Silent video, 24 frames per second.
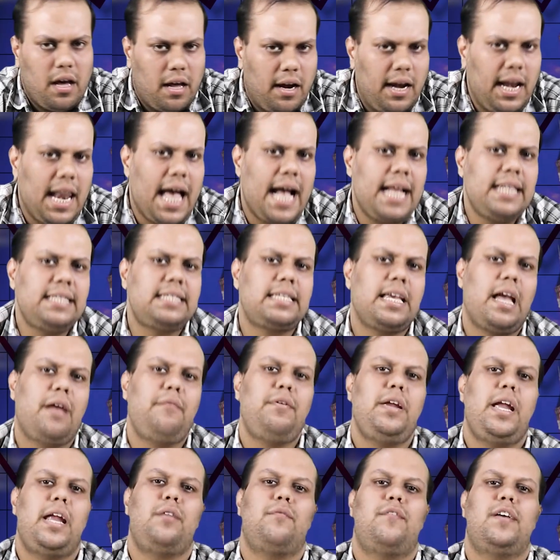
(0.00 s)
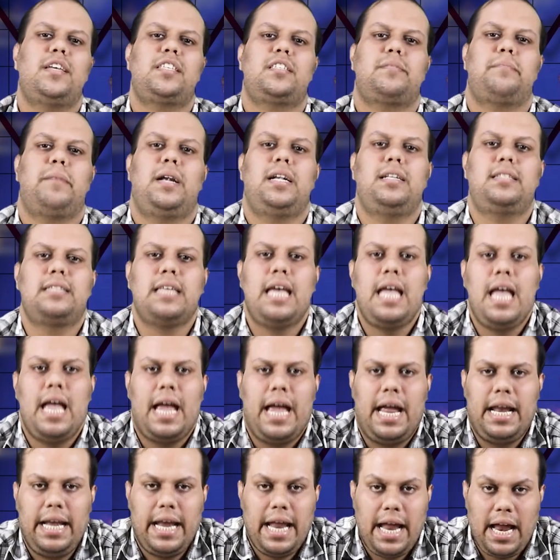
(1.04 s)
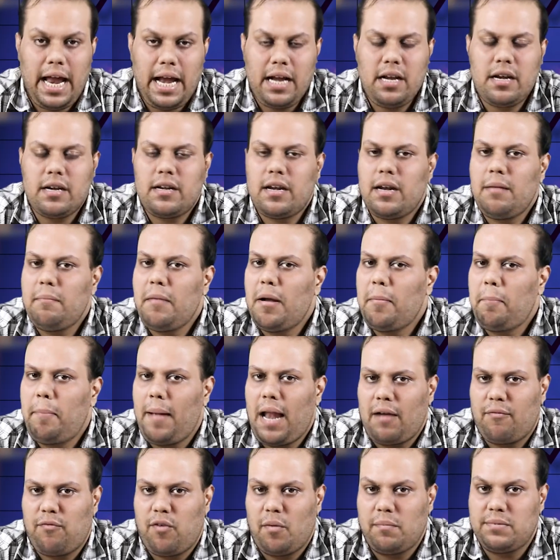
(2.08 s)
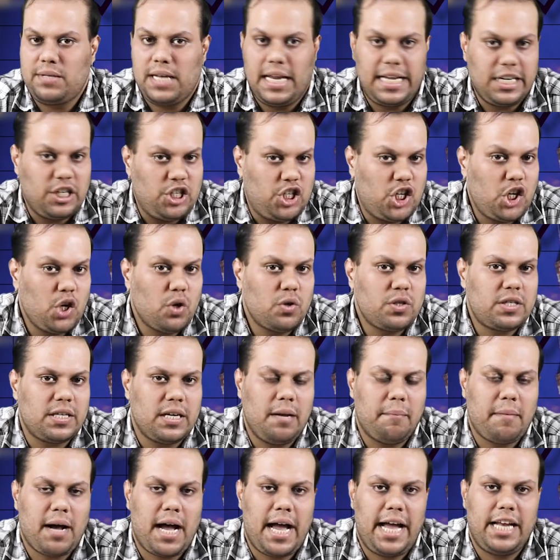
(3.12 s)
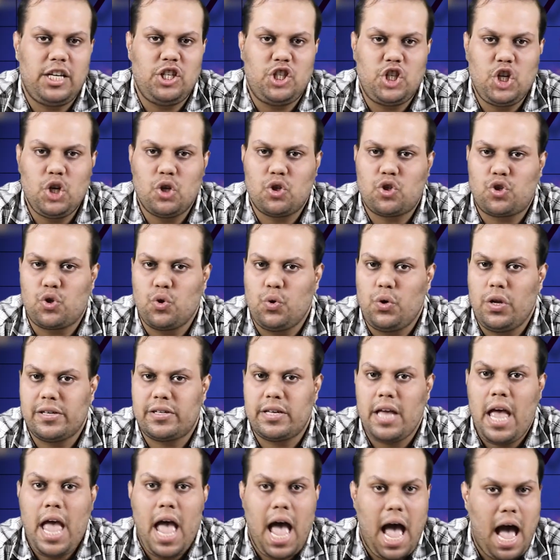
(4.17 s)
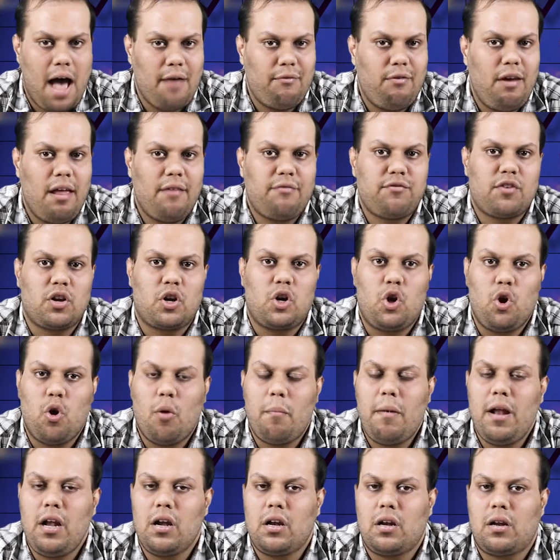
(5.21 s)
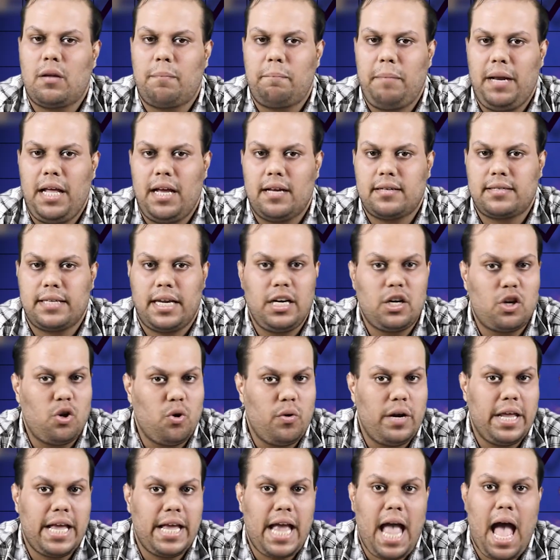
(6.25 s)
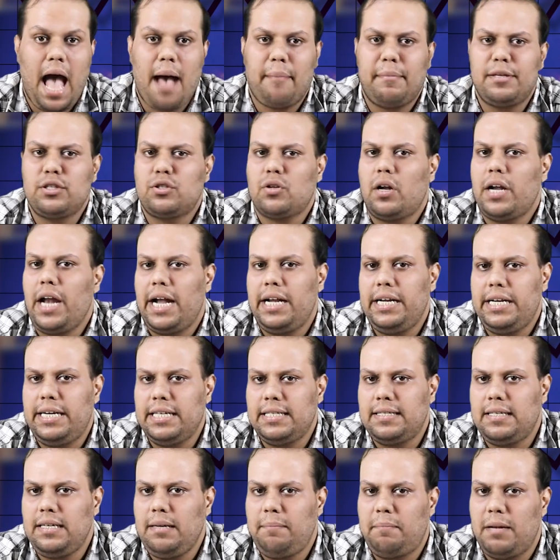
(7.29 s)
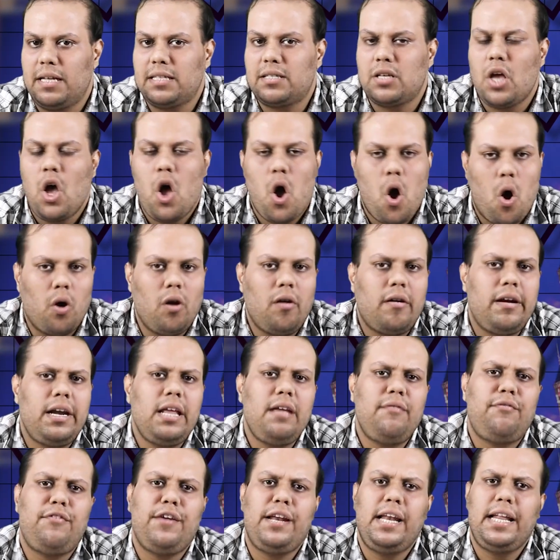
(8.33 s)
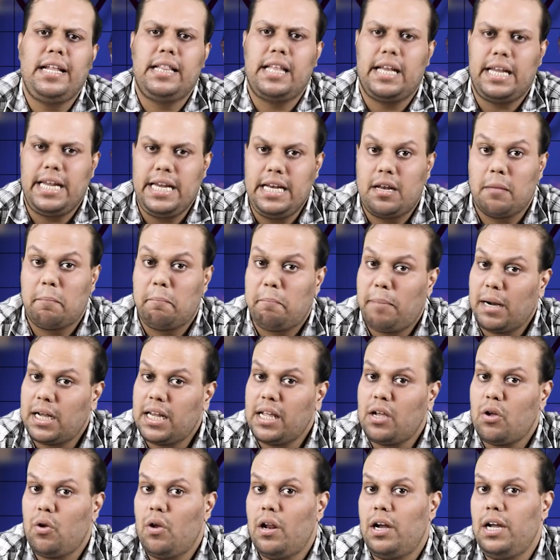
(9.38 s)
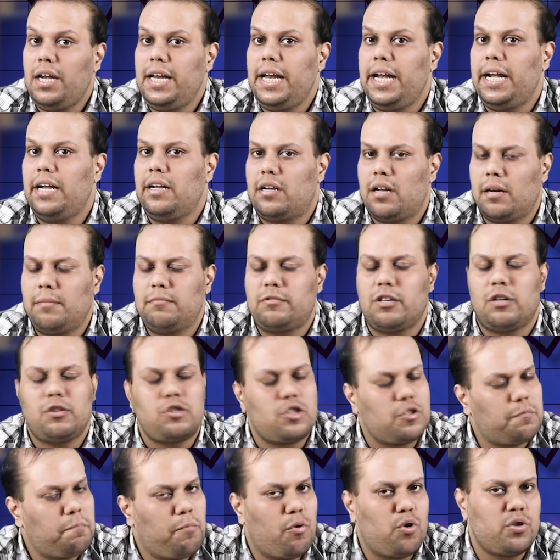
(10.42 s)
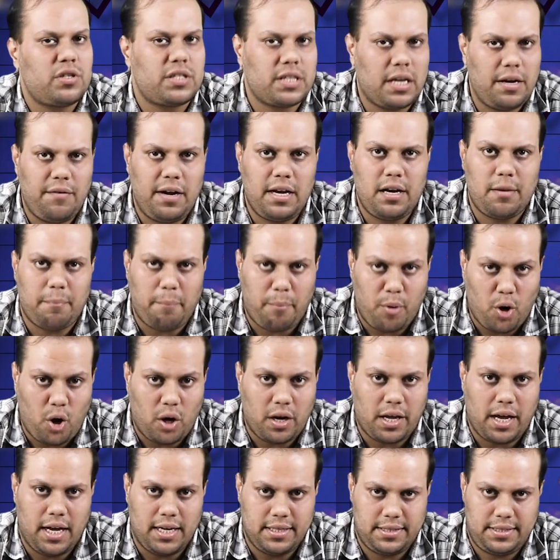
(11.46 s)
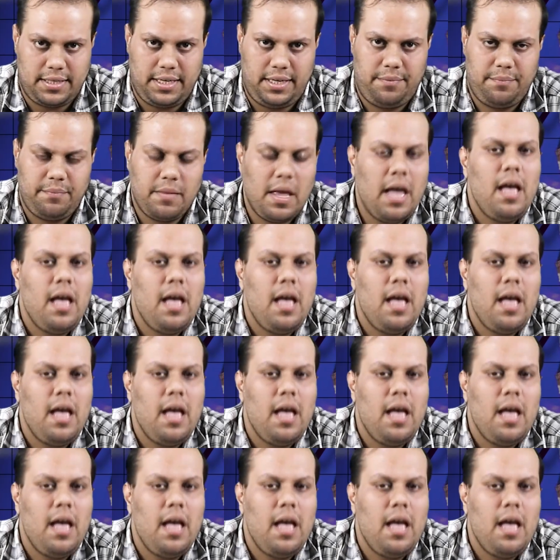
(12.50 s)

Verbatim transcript: Reliance's heavy investments in entertainment platforms like Jio Cinema and Jio Studios have left global players including Amazon and Disney Plus already feeling the heat, particularly in terms of sports event broadcasting.